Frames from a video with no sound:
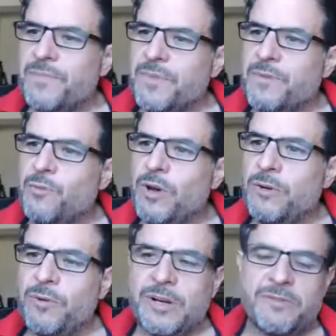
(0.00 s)

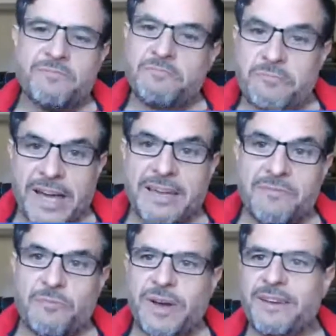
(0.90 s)
One of
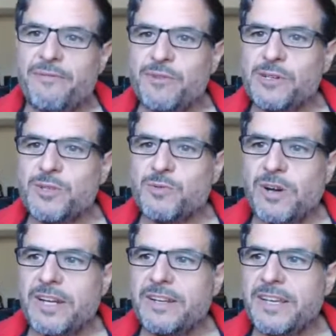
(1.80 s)
my first
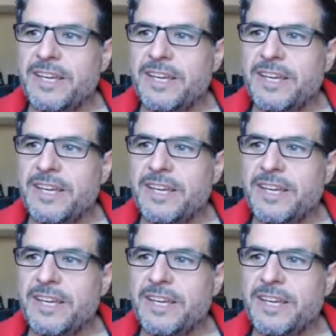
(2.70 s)
one